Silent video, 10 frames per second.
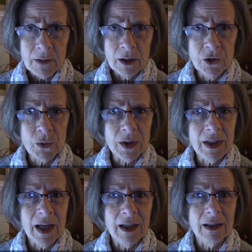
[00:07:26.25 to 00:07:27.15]
you can
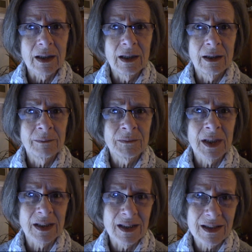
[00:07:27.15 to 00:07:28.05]
get
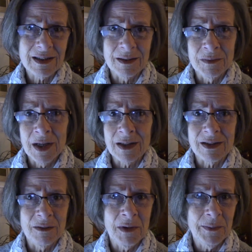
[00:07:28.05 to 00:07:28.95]
at least some nuts
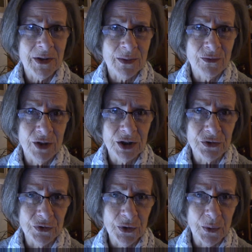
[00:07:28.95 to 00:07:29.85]
and maybe some fresh
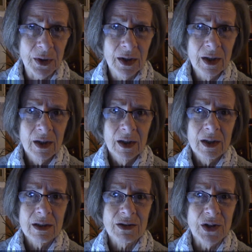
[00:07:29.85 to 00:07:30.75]
fruit.
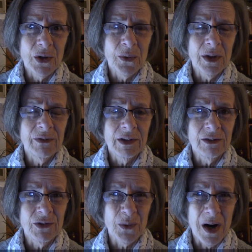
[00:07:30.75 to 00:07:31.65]
So even
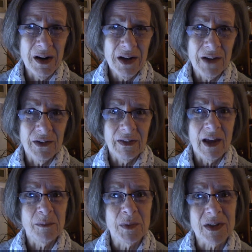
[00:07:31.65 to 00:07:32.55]
if you are having
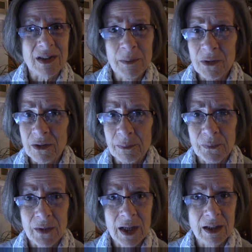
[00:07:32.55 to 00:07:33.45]
that, but some of them
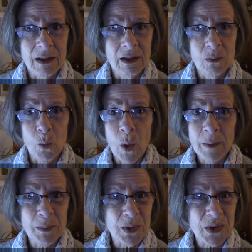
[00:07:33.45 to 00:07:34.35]
had
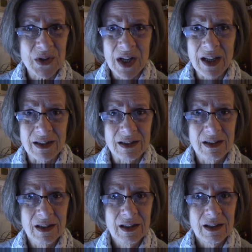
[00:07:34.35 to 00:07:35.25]
1%
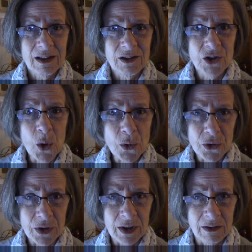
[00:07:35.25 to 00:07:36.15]

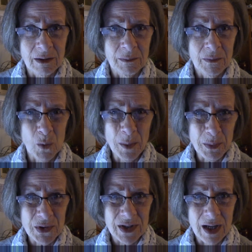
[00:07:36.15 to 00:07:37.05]
yogurt in them,
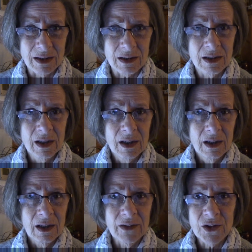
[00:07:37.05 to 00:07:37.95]
1%.
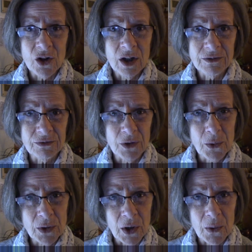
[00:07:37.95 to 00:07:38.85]
And they're called
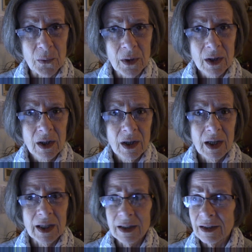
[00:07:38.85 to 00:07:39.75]
Froyo.
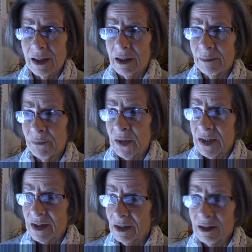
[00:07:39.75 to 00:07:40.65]
And he
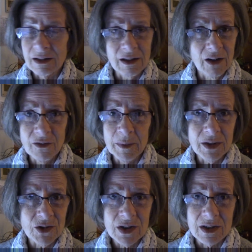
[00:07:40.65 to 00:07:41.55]
said that the government
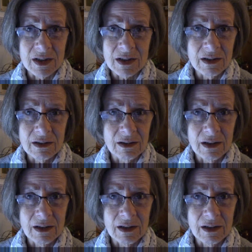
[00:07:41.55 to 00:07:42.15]
just isn't,